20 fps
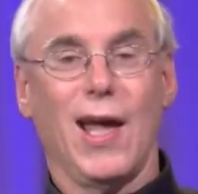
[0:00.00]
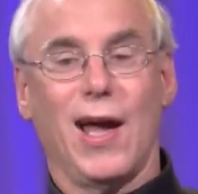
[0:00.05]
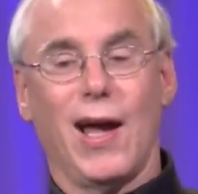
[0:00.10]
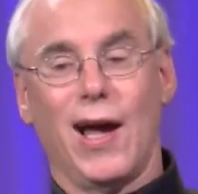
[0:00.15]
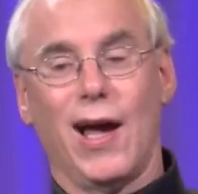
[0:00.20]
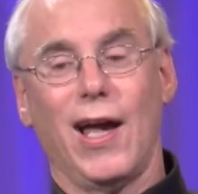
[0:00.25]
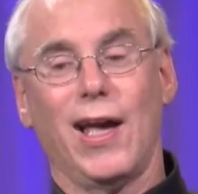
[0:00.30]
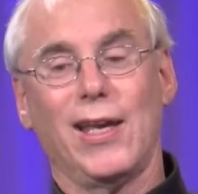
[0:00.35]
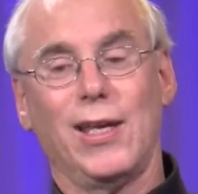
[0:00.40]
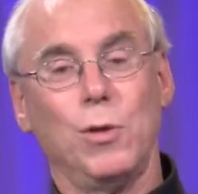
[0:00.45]

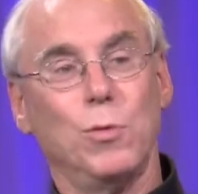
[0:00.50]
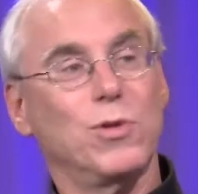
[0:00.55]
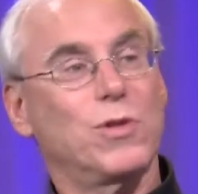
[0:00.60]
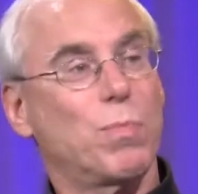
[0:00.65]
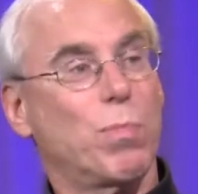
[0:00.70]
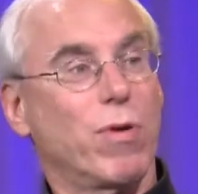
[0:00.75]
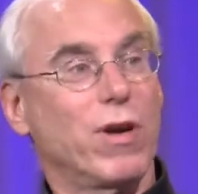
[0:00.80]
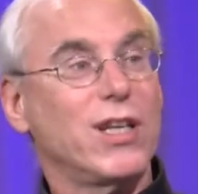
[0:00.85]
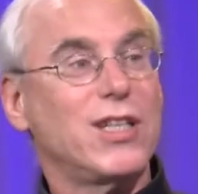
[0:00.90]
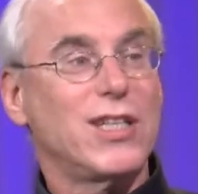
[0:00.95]
Uh, he was
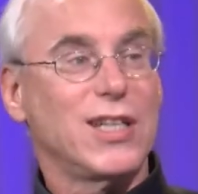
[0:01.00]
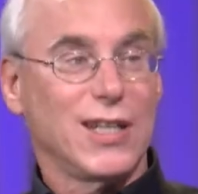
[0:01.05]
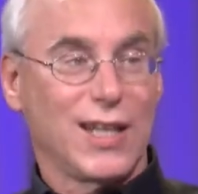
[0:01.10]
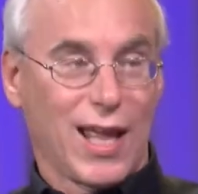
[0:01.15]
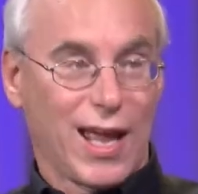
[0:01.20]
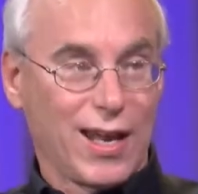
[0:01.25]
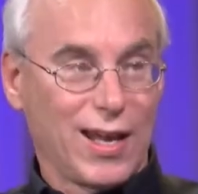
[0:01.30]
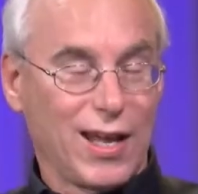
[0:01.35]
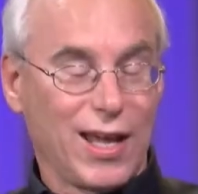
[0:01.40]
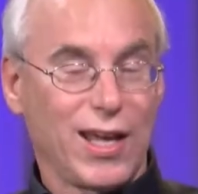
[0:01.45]
preaching
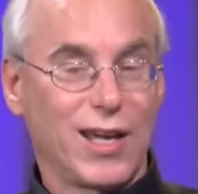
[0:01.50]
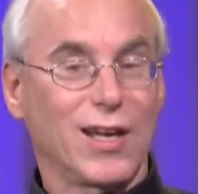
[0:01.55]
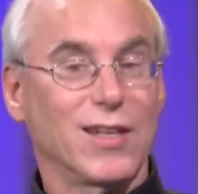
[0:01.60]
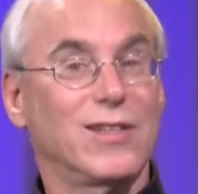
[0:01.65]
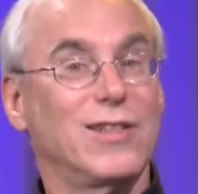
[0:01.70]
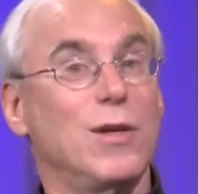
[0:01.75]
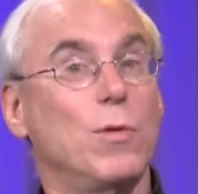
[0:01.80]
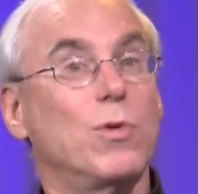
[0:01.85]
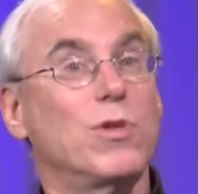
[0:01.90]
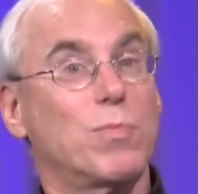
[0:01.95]
that night
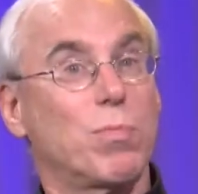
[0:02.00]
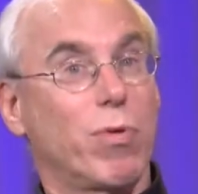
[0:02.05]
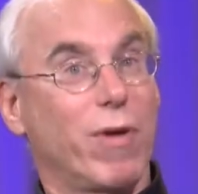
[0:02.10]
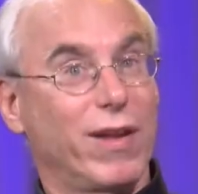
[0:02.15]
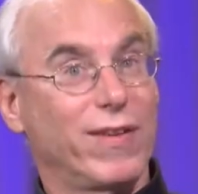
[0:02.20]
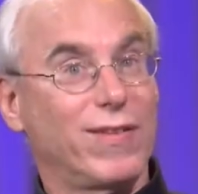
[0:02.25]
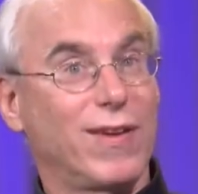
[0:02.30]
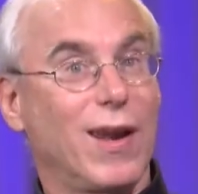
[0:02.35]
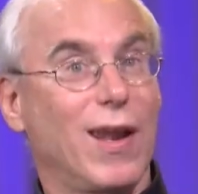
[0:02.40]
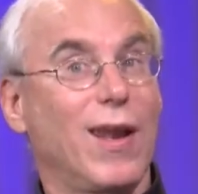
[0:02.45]
because he was
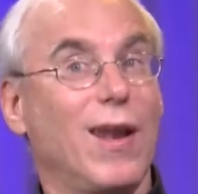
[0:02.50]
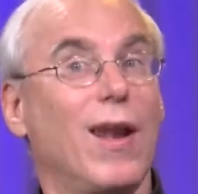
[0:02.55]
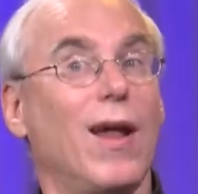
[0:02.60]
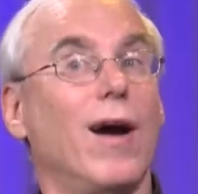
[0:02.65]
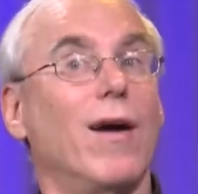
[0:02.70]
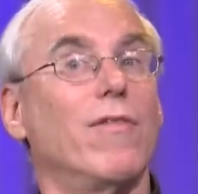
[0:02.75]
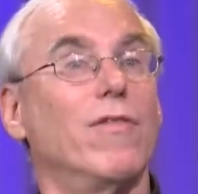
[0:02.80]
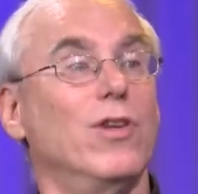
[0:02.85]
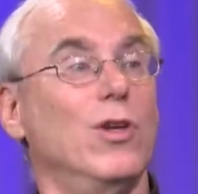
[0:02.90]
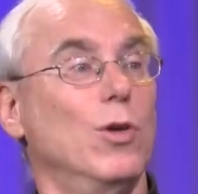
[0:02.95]
president
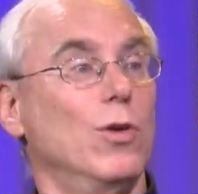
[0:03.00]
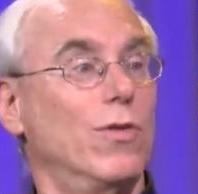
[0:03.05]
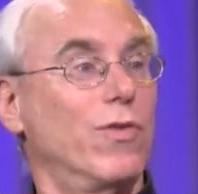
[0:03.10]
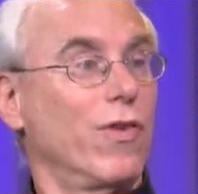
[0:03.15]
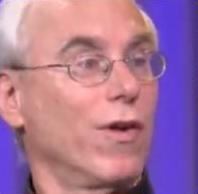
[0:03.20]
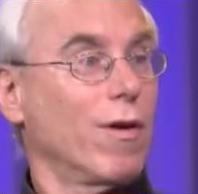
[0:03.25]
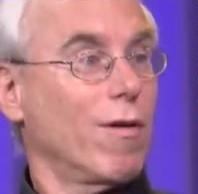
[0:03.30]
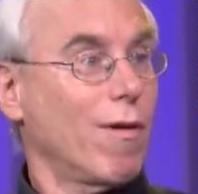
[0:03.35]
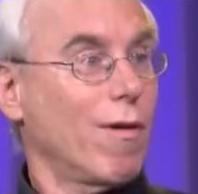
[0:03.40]
of Youth for